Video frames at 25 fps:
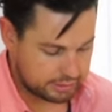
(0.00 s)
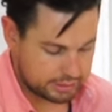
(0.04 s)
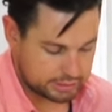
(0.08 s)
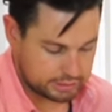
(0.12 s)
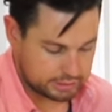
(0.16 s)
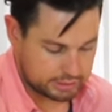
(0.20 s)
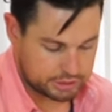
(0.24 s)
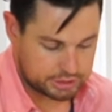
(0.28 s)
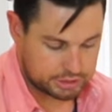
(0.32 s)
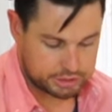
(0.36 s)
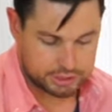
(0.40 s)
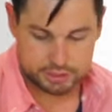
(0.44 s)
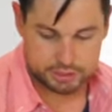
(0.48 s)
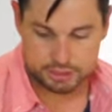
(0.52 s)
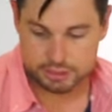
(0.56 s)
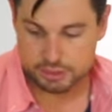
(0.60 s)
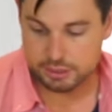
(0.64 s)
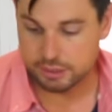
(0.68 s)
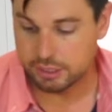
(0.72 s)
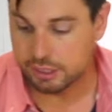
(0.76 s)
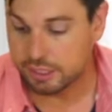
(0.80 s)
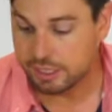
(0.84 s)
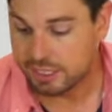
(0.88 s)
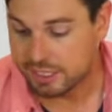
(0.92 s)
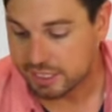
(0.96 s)

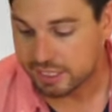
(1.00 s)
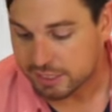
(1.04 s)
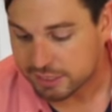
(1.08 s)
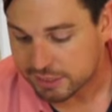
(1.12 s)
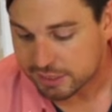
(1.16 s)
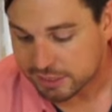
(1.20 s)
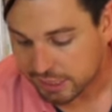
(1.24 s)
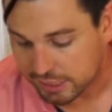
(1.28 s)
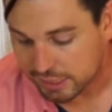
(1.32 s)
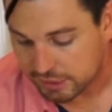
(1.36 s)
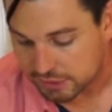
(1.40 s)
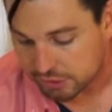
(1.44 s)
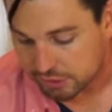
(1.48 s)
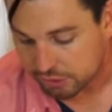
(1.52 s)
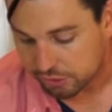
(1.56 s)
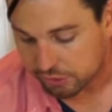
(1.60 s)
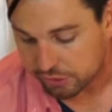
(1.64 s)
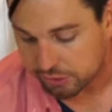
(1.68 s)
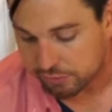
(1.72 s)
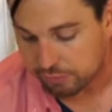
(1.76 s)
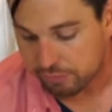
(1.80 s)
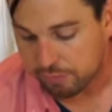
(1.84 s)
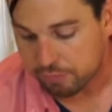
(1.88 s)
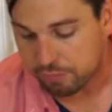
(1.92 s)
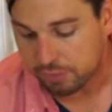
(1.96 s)
delicious, tastes
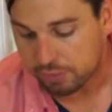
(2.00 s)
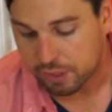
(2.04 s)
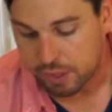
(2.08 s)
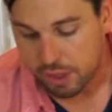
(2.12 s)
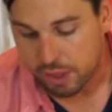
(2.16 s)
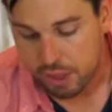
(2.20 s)
good.